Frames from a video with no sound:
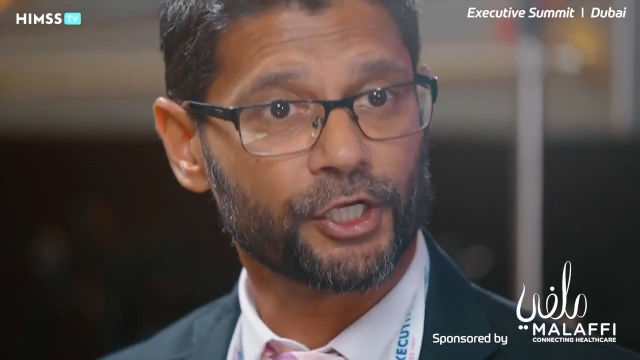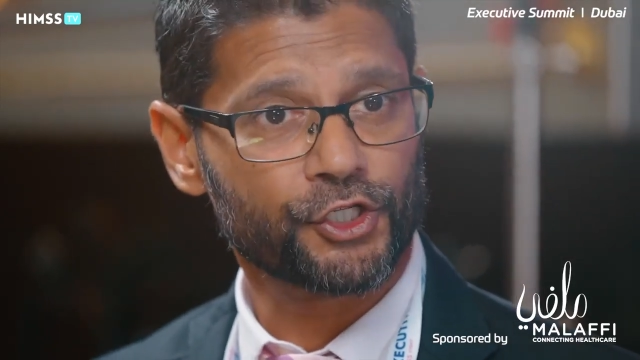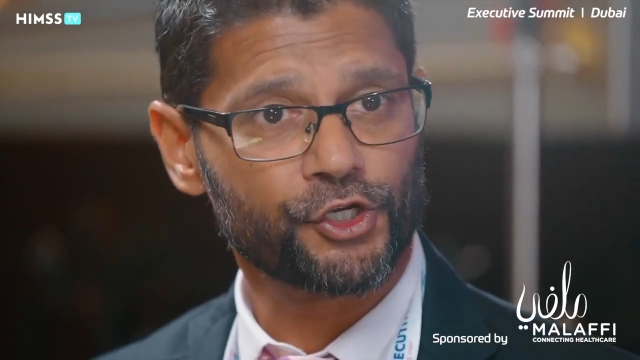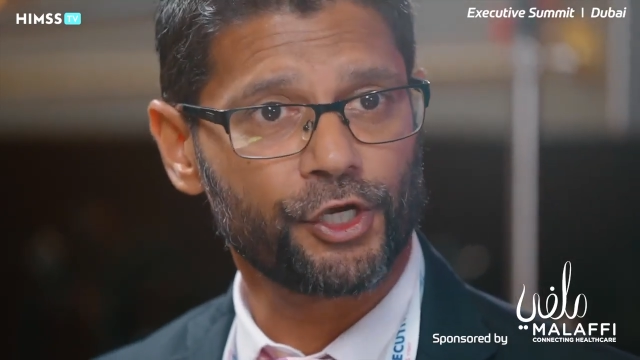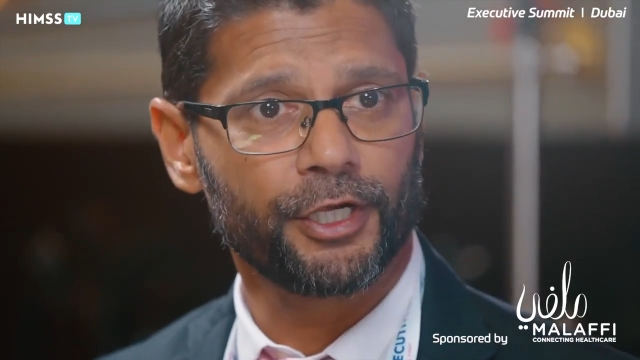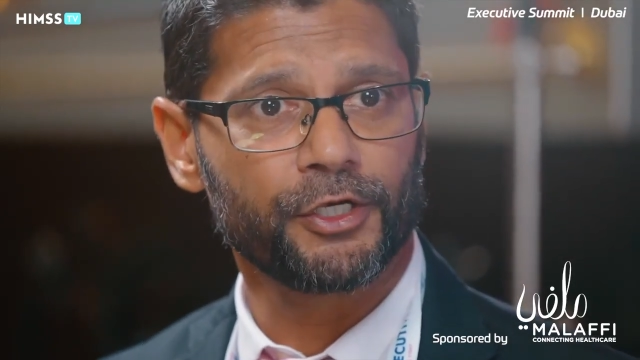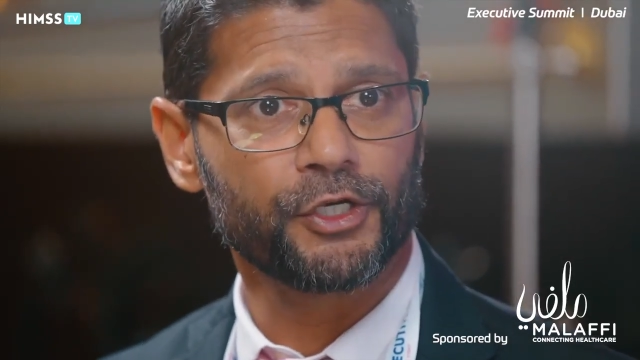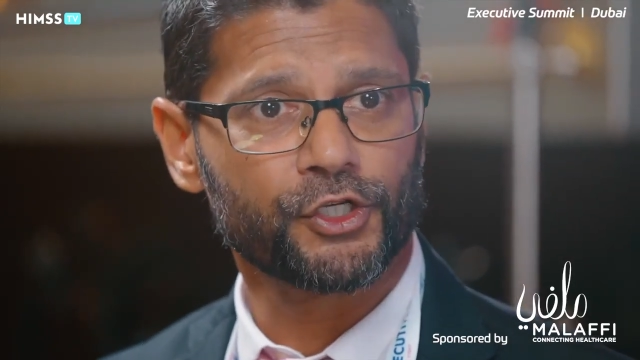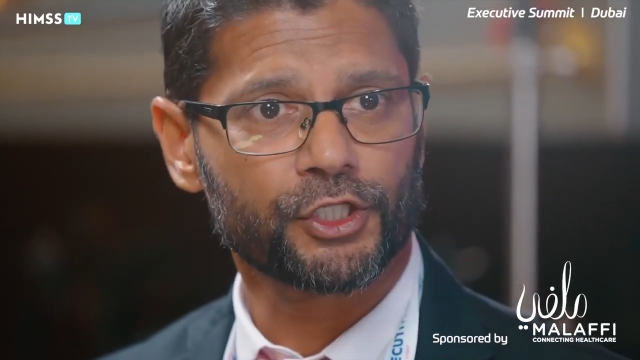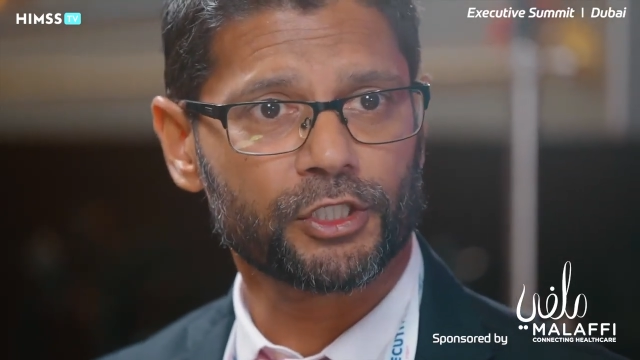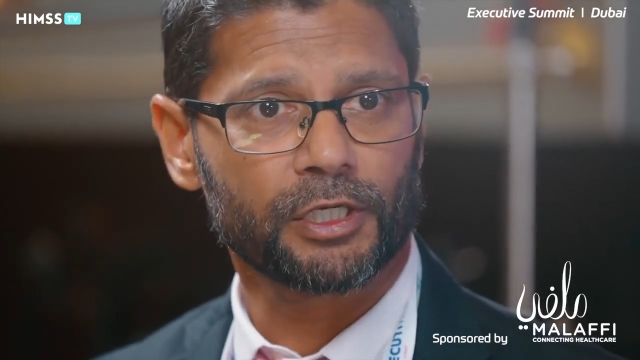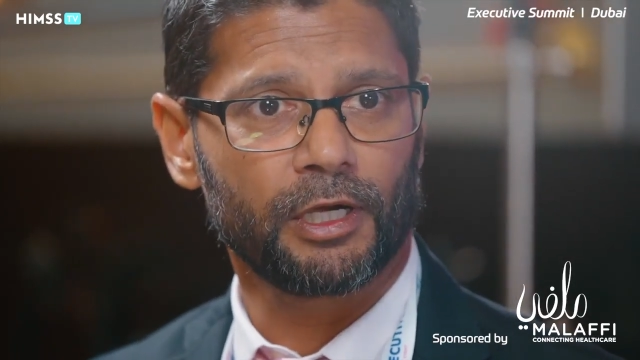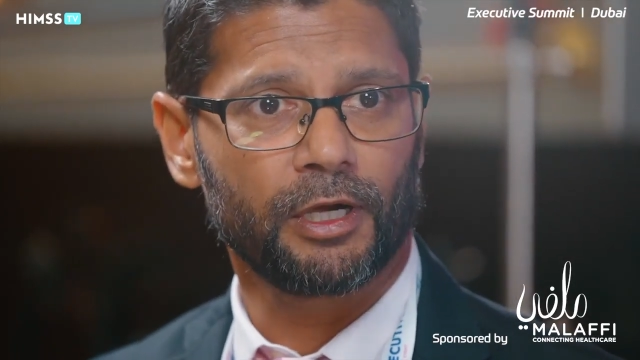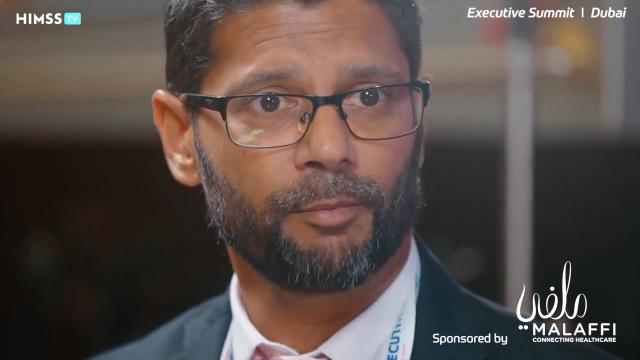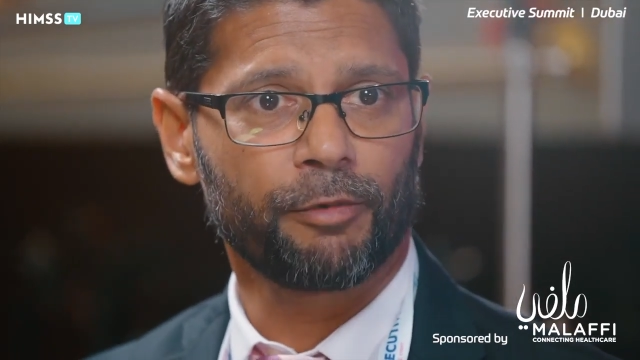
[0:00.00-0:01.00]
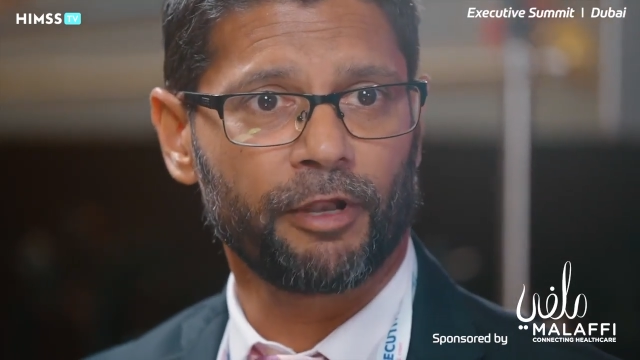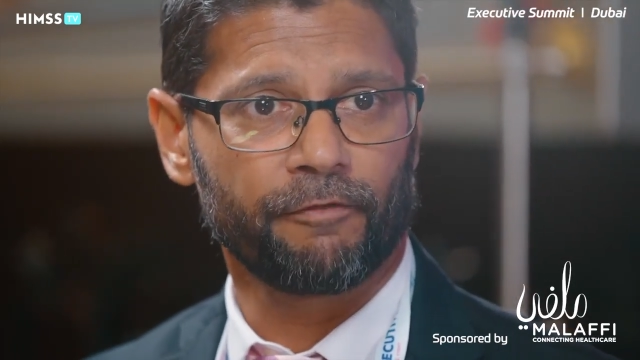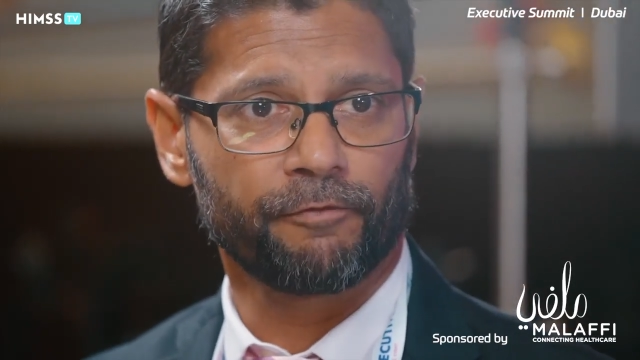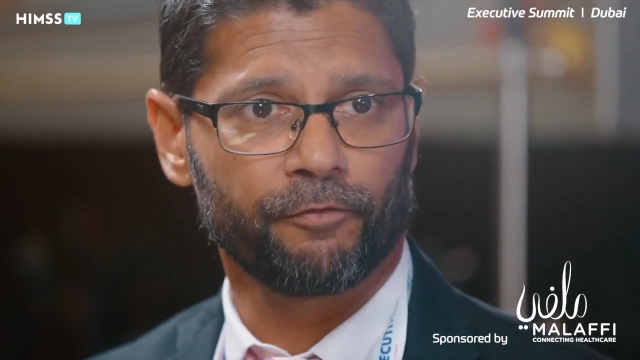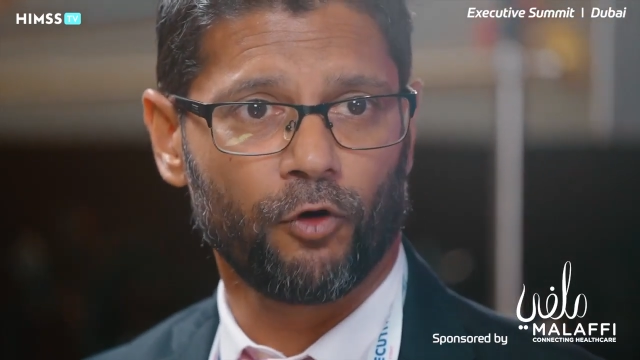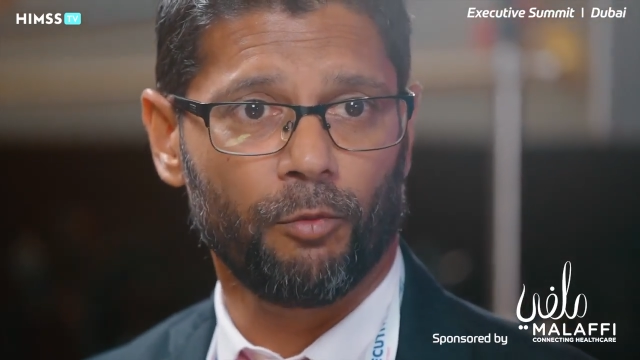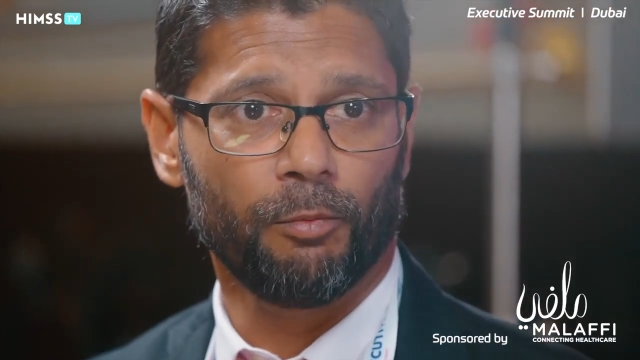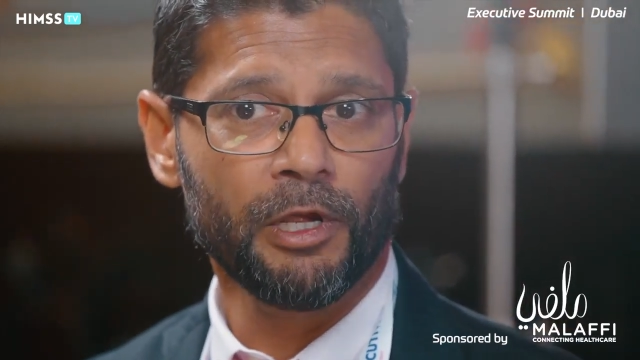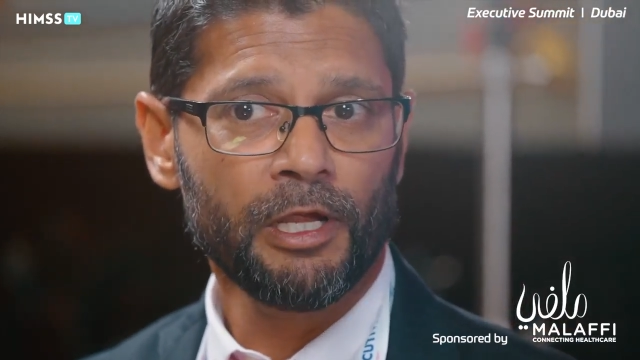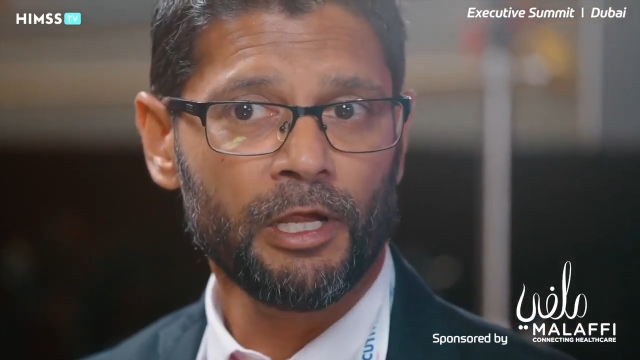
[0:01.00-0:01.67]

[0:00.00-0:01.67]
exchange platform.